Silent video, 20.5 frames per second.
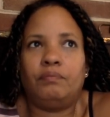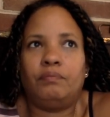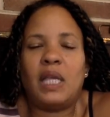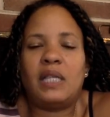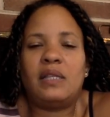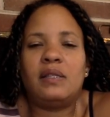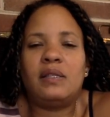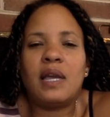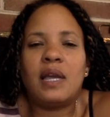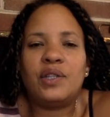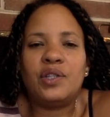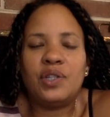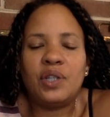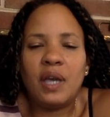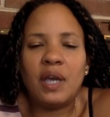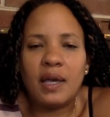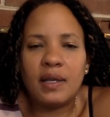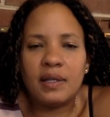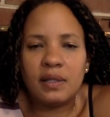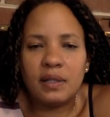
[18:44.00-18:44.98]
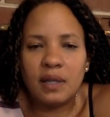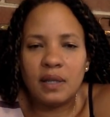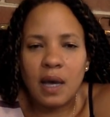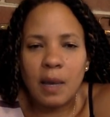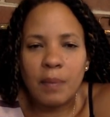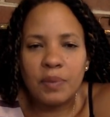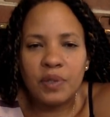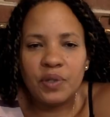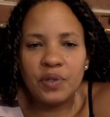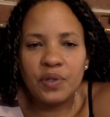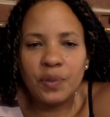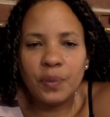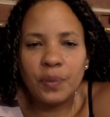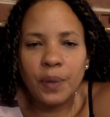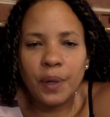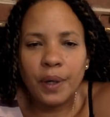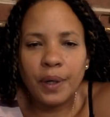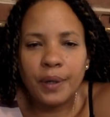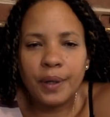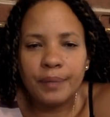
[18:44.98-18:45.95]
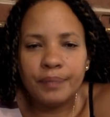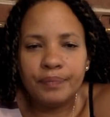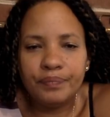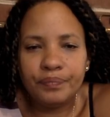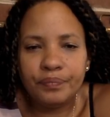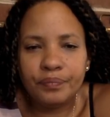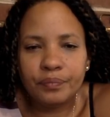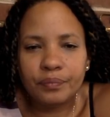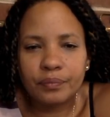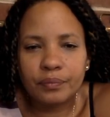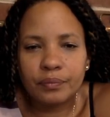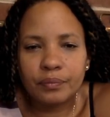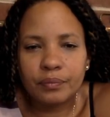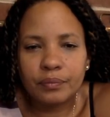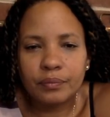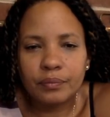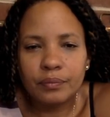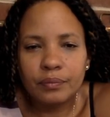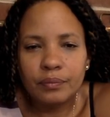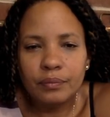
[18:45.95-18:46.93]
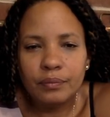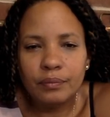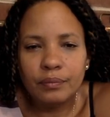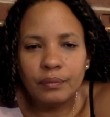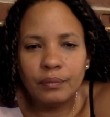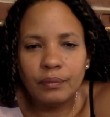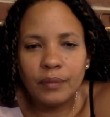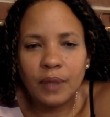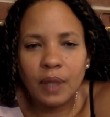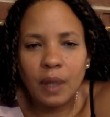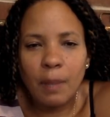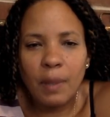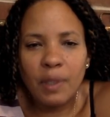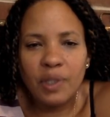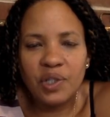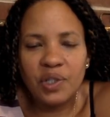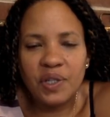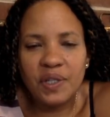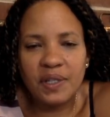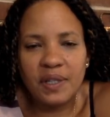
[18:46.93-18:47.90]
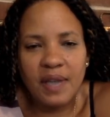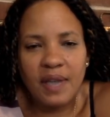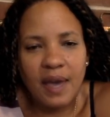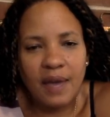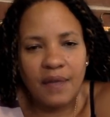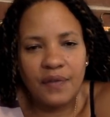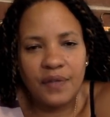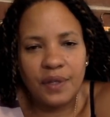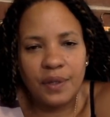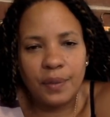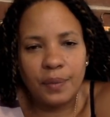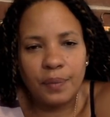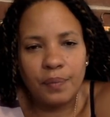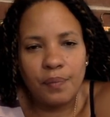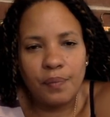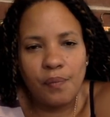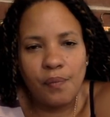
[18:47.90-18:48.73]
it's nice she has the option to work, but she doesn't have to.